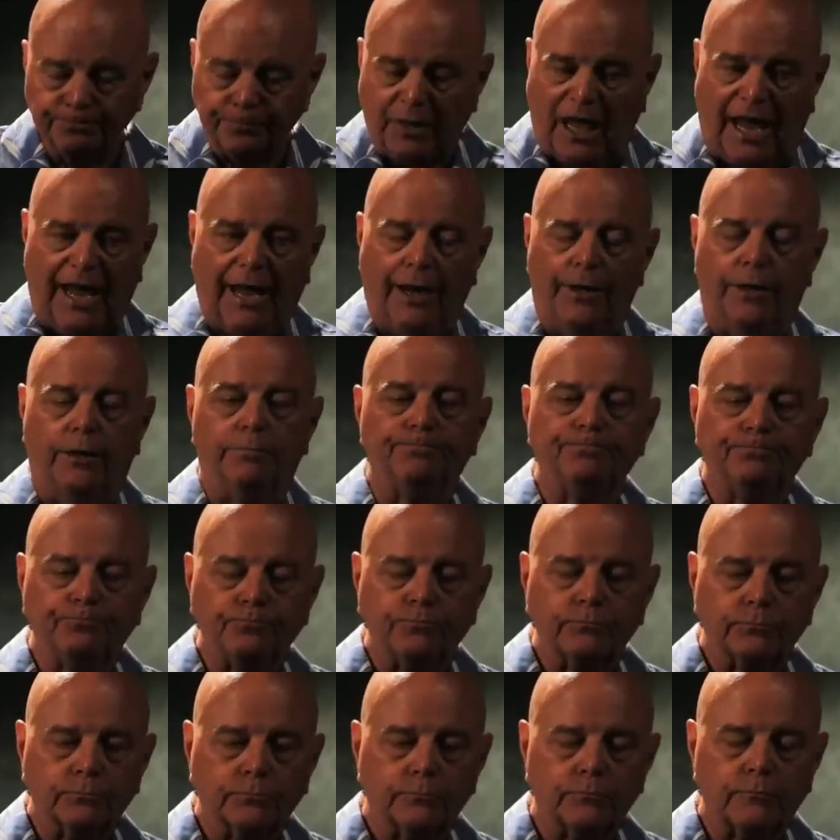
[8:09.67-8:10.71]
And
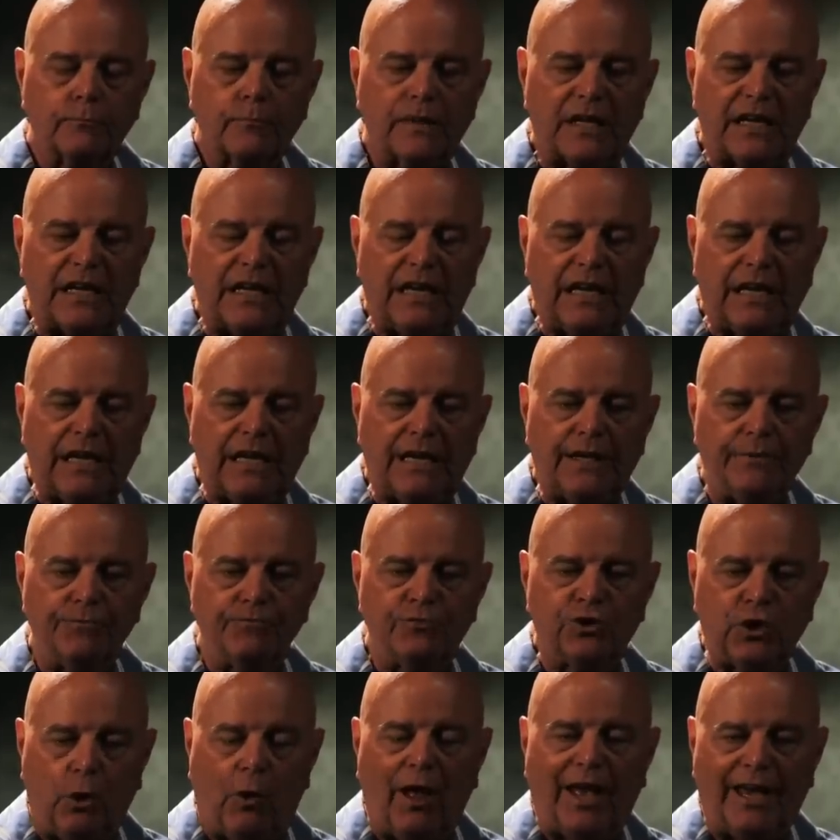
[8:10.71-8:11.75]

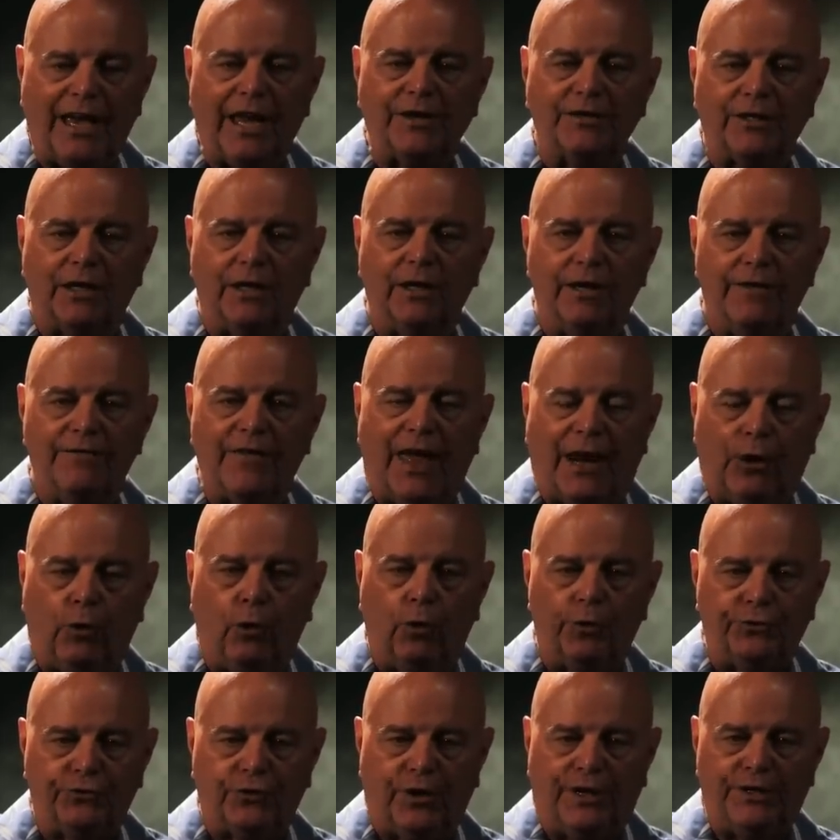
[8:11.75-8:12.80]
so I got to live that
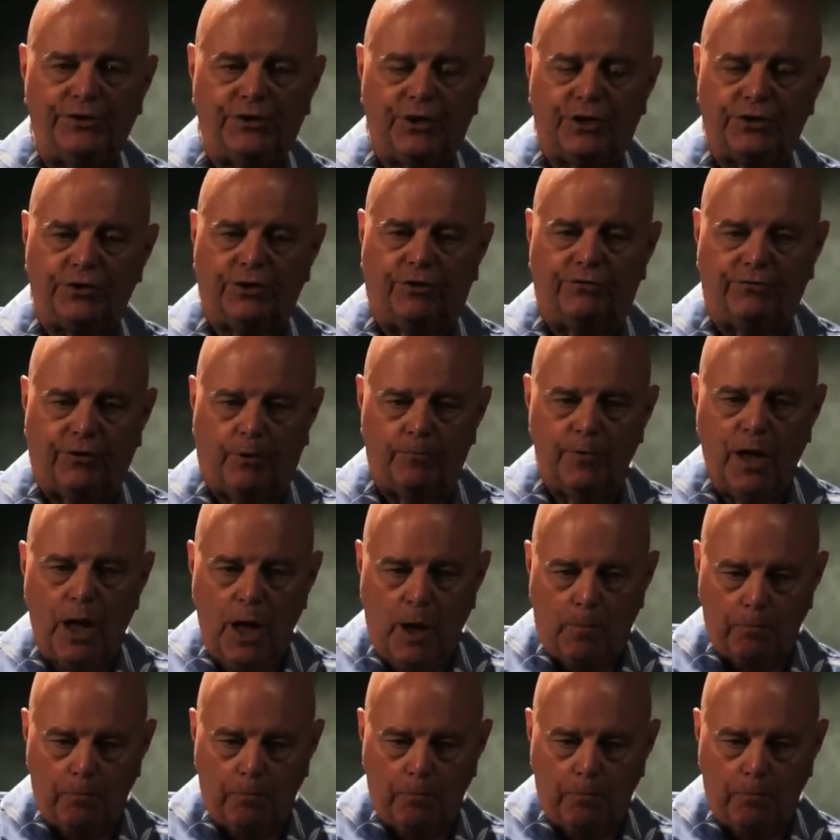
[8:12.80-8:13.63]
whole transition from